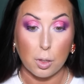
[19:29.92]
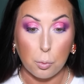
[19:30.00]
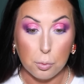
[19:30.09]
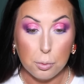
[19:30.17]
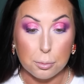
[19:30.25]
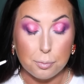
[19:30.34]

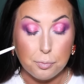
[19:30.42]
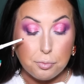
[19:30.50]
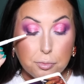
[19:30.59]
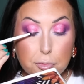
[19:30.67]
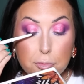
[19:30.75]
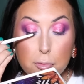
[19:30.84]
Ooh,
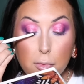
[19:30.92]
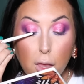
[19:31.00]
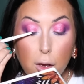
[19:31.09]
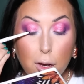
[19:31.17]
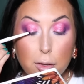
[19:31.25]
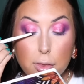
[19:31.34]

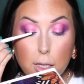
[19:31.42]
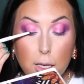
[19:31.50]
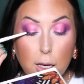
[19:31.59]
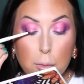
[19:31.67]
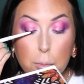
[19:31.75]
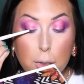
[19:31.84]
on
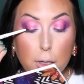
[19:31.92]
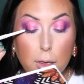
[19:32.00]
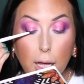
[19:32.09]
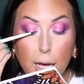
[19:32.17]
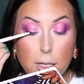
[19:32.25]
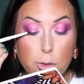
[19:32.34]
the upper
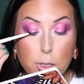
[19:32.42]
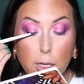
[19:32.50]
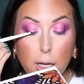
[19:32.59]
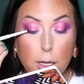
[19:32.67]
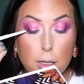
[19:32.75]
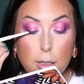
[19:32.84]
lash
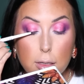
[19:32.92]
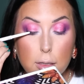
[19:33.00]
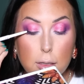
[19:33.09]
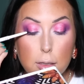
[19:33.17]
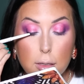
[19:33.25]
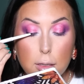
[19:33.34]
line.